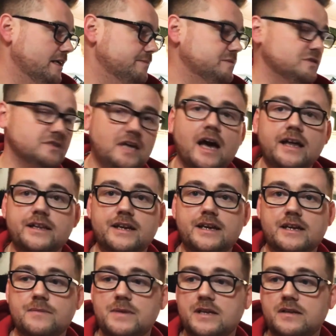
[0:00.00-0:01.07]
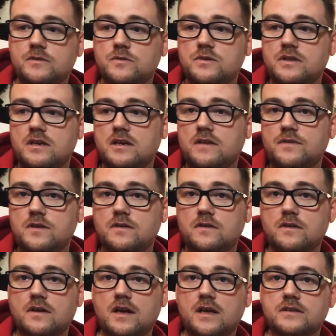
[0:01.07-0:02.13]
So I'd highly recommend going there if
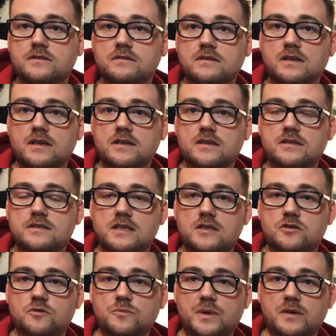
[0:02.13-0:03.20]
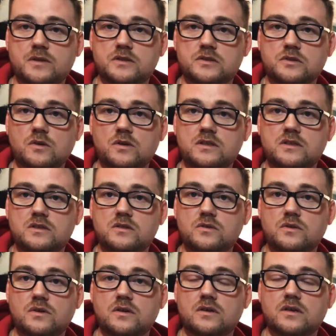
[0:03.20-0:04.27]
you're in kind of the central belt of Scotland,
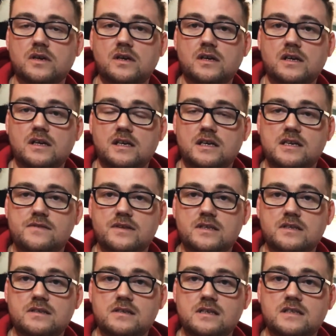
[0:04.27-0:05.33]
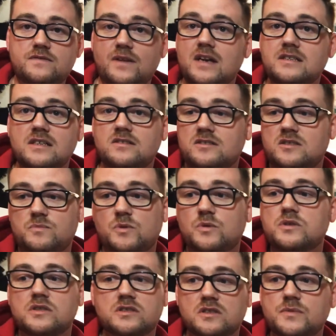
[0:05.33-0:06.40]
or even as far down as the
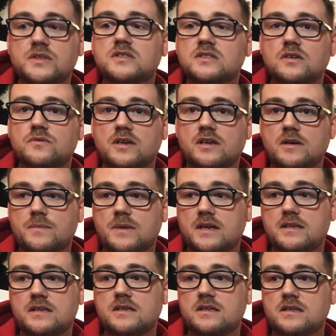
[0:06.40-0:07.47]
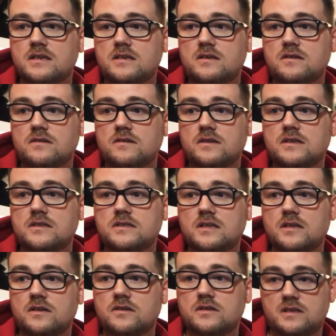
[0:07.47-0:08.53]
borders. I would still recommend that you
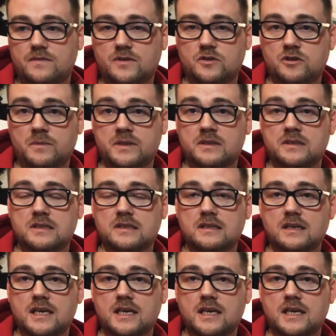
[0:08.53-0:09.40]
consider David Drummond